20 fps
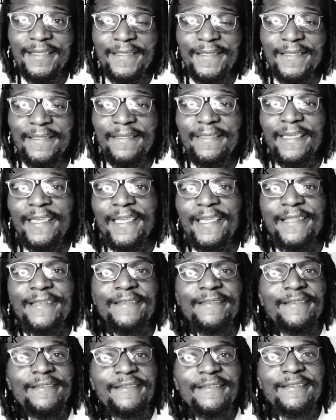
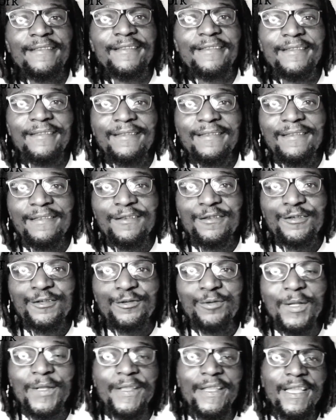Then
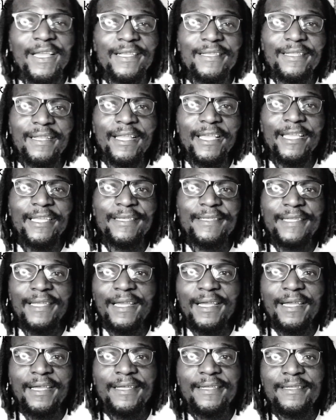20 years
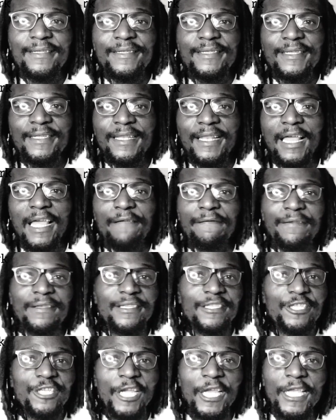later, life
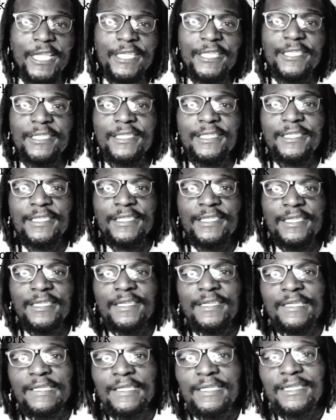has changed,
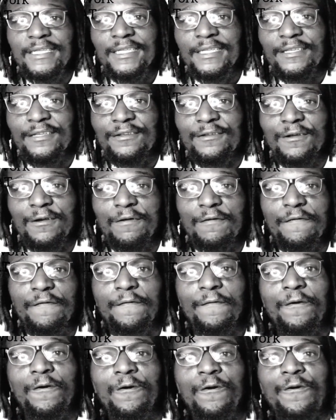you know,
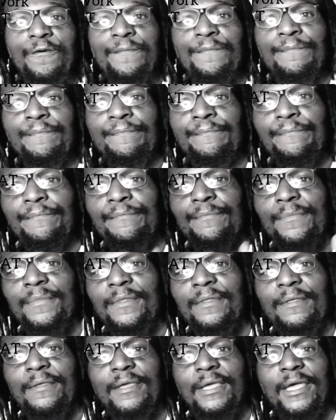for
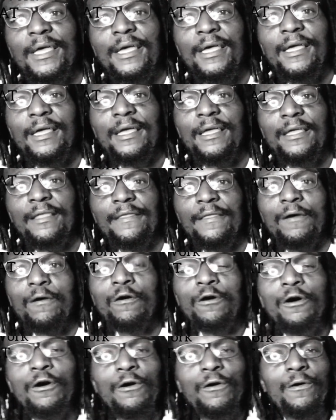the
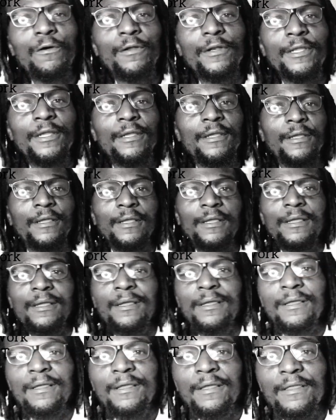old,
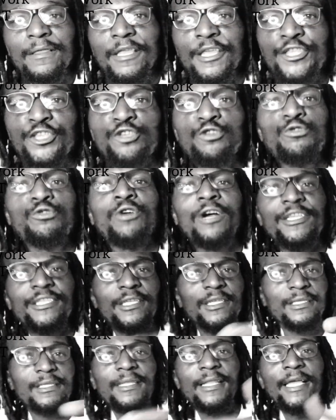the new are
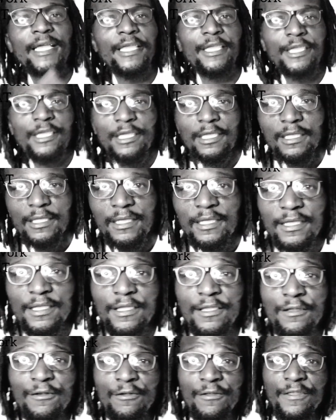just like,
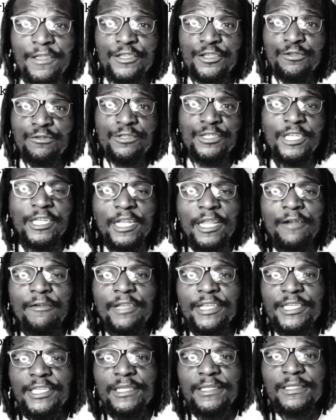you know, the new
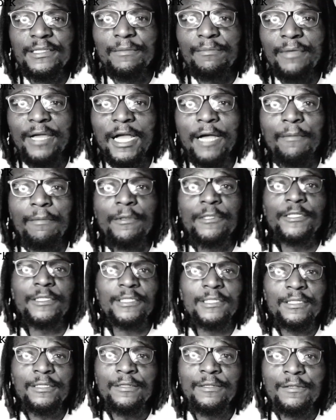generation Zimbabweans,
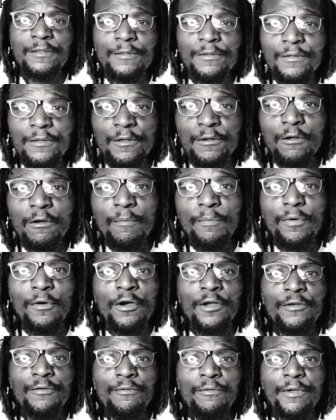you know,
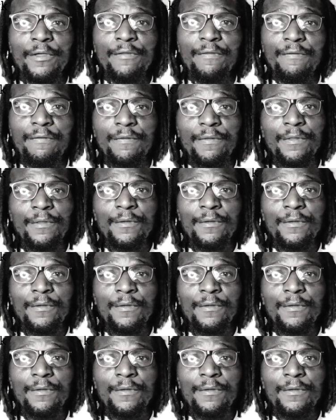born with,